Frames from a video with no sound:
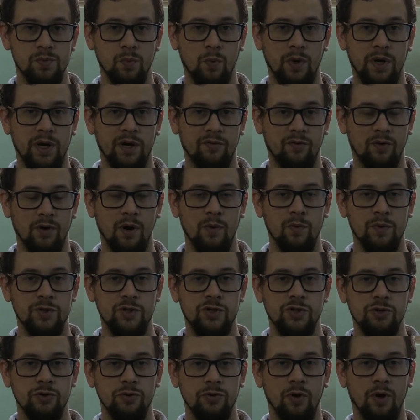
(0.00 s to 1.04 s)
whenever I would
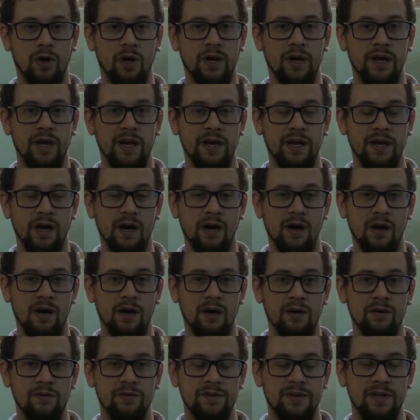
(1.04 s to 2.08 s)
shoot on
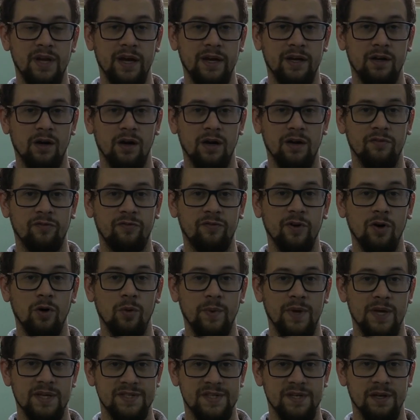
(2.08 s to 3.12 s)
a Nikon film
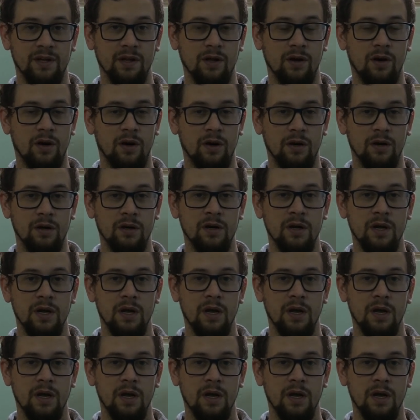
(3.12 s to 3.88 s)
SLR,